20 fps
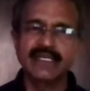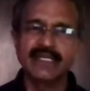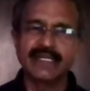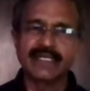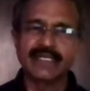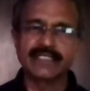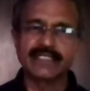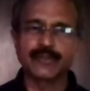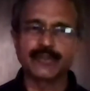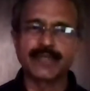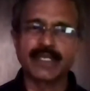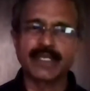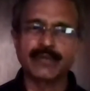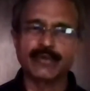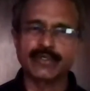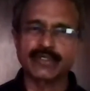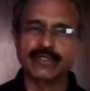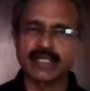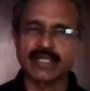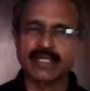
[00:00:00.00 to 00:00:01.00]
You should be able
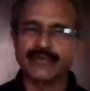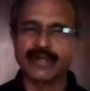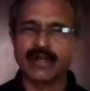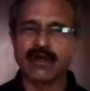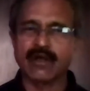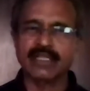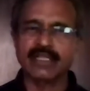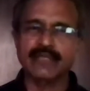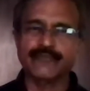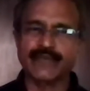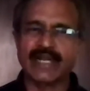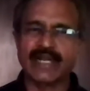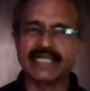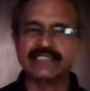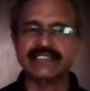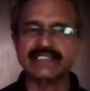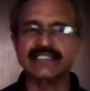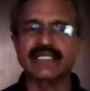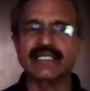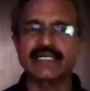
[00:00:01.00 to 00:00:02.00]
to cover all the
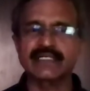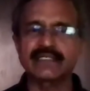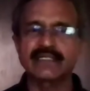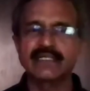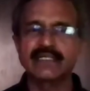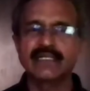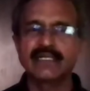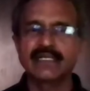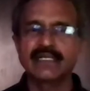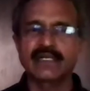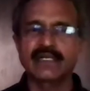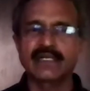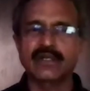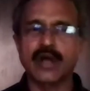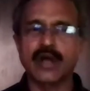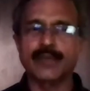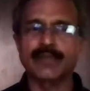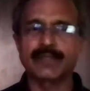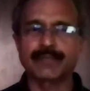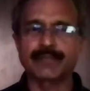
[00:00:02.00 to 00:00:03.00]
flats in that
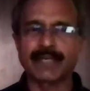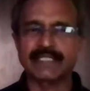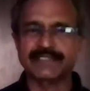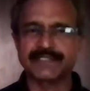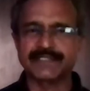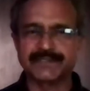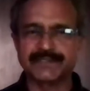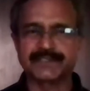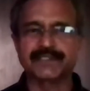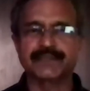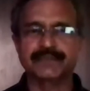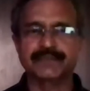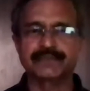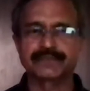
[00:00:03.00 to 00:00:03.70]
common passage.